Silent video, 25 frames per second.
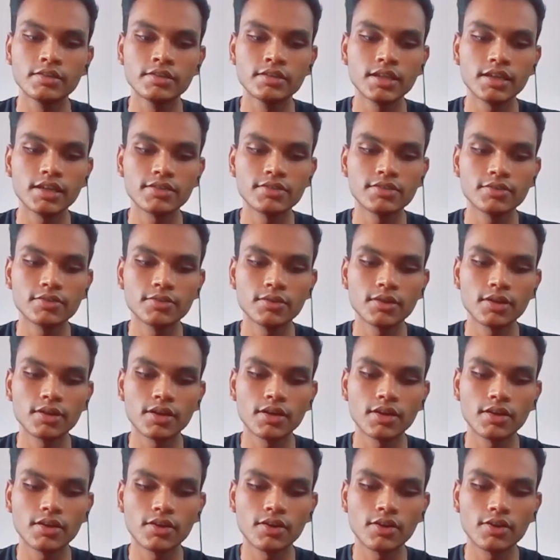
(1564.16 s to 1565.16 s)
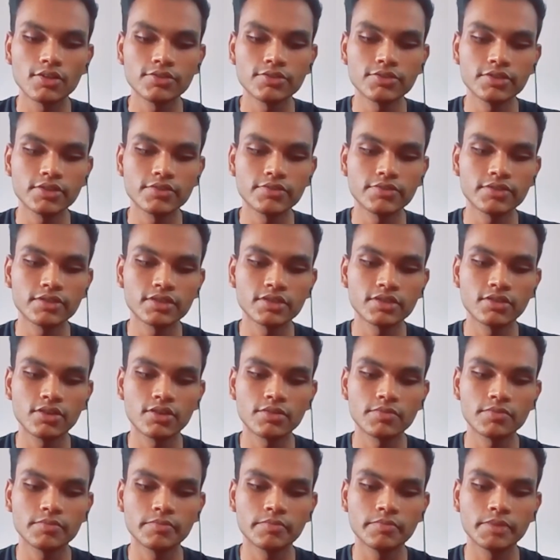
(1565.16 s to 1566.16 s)
Yeah, so all three of us
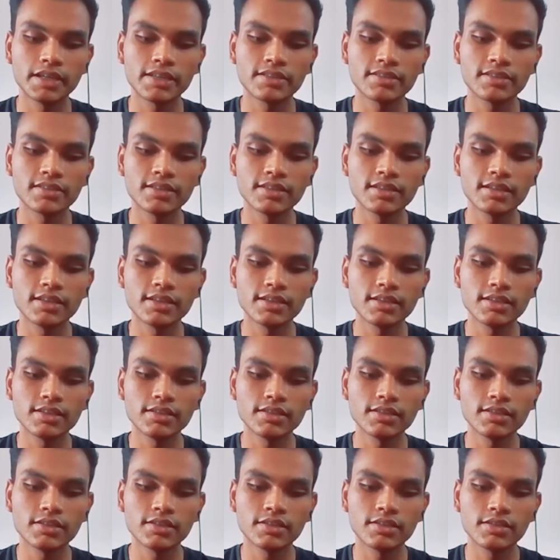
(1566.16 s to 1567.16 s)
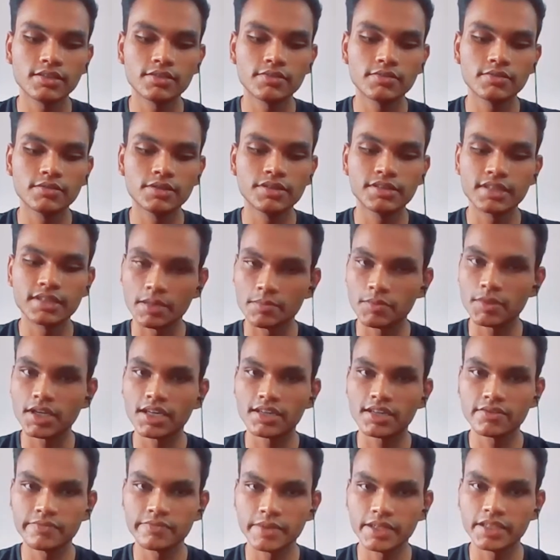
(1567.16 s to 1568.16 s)
got basically the same
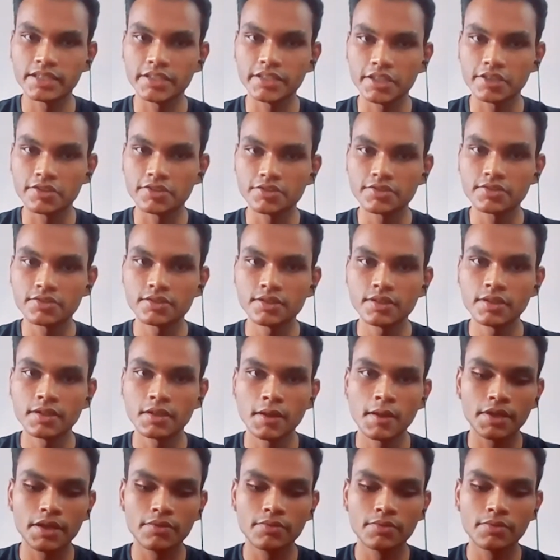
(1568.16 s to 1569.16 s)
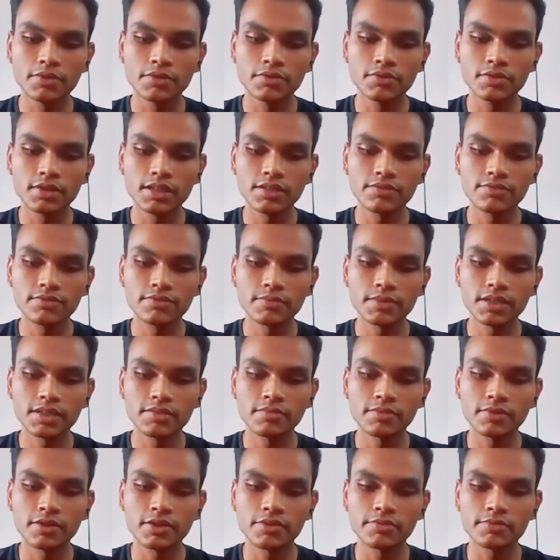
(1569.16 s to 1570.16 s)
kind of medication. It was only for my
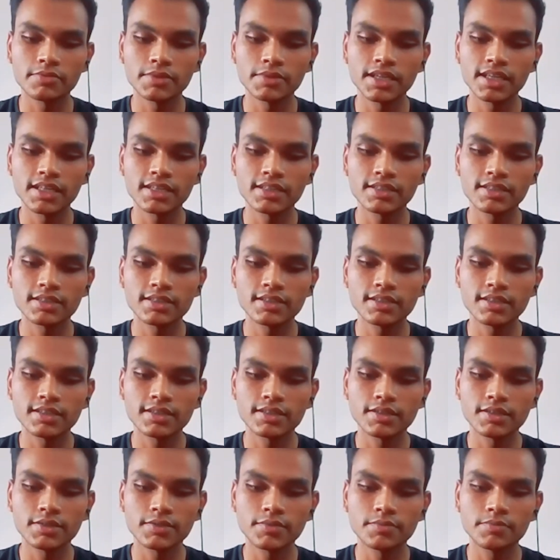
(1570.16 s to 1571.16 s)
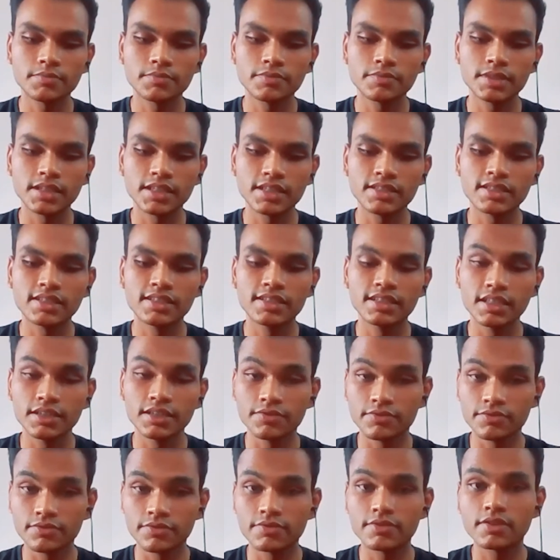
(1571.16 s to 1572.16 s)
mom that they did
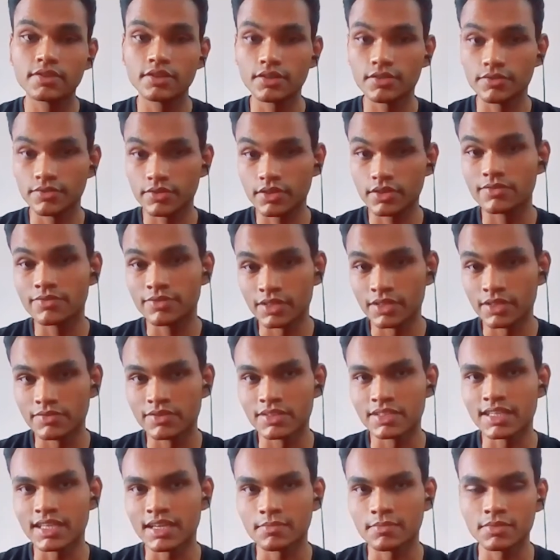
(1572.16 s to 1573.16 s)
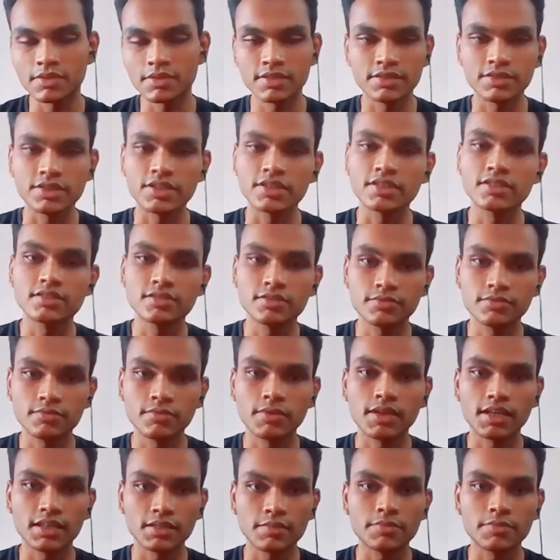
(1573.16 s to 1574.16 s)
give a fever tablet just to
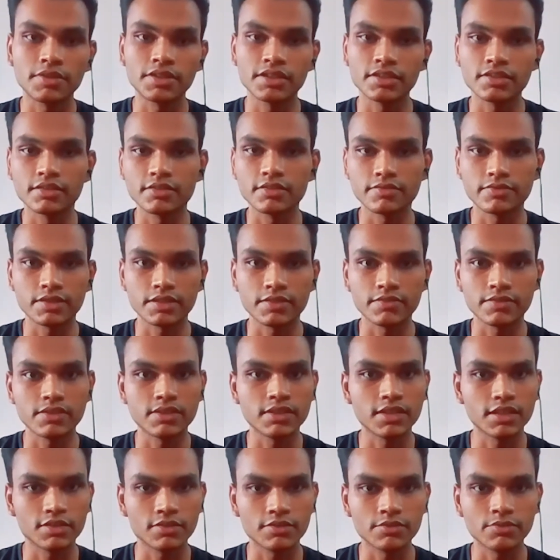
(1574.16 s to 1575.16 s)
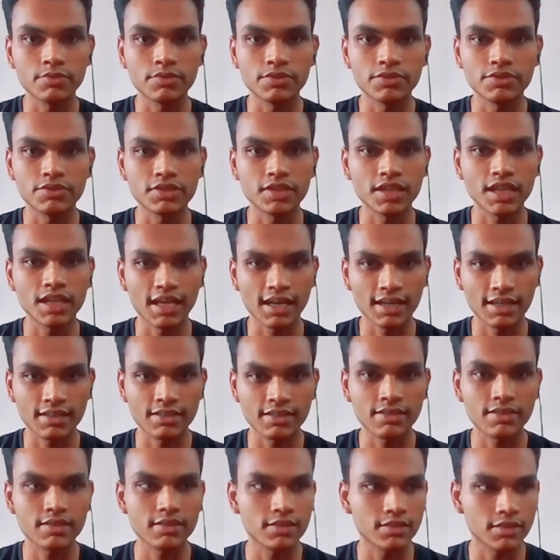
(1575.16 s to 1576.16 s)
like bring her fever down, which she had
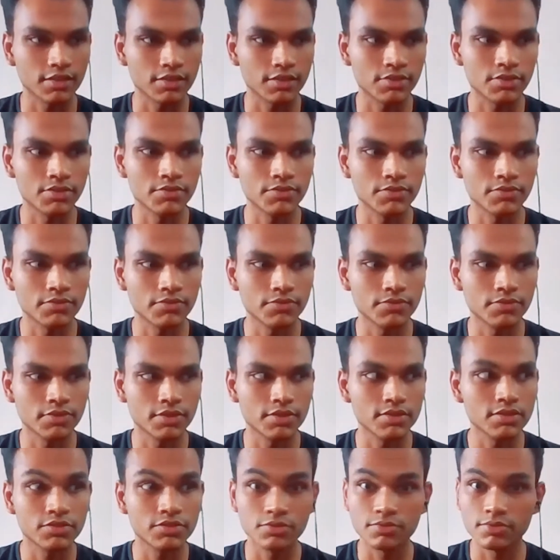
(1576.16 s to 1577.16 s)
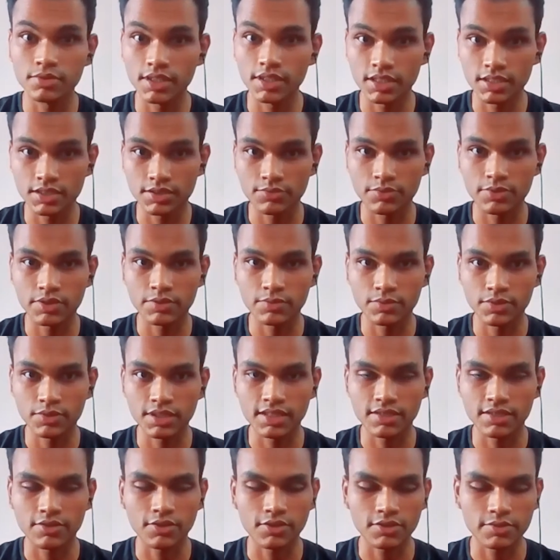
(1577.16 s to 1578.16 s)
the first 2 days we were
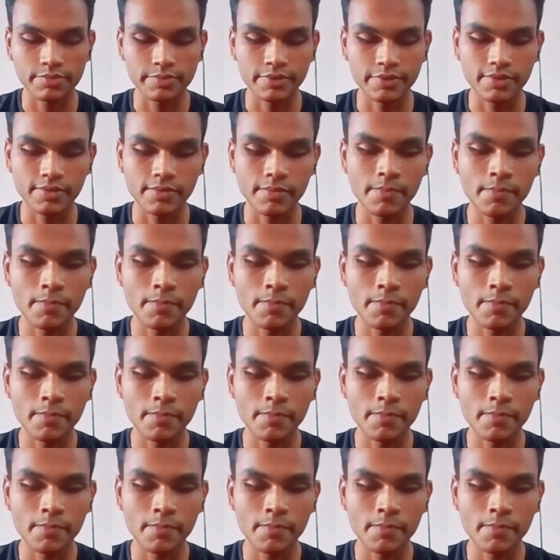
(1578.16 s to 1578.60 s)
at hospital.